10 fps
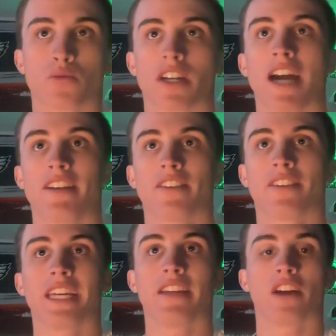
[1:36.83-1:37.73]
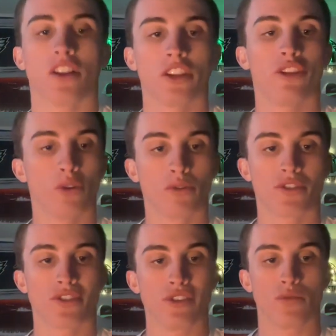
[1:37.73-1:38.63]
We're kind of thin other than
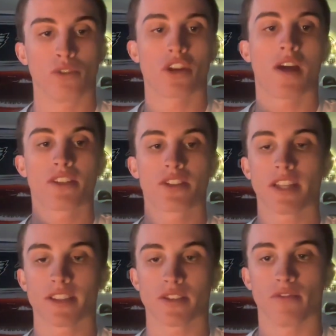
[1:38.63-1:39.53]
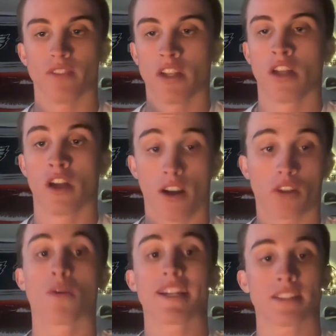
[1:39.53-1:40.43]
those two, which obviously that's a
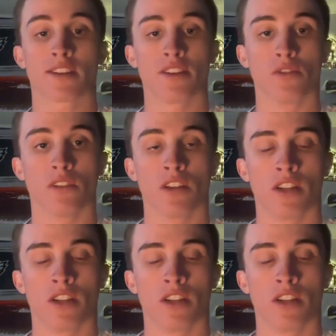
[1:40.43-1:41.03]
great two.